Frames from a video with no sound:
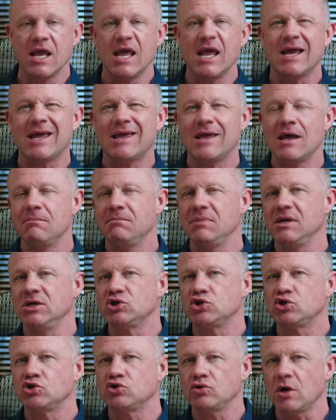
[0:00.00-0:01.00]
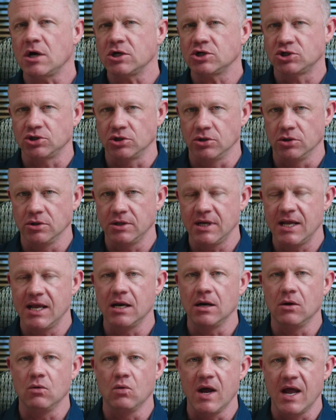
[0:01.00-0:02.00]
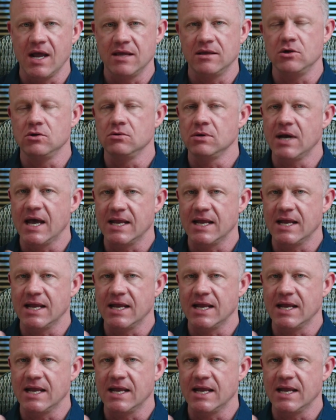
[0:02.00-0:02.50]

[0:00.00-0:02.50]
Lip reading: It can be structured in a way that you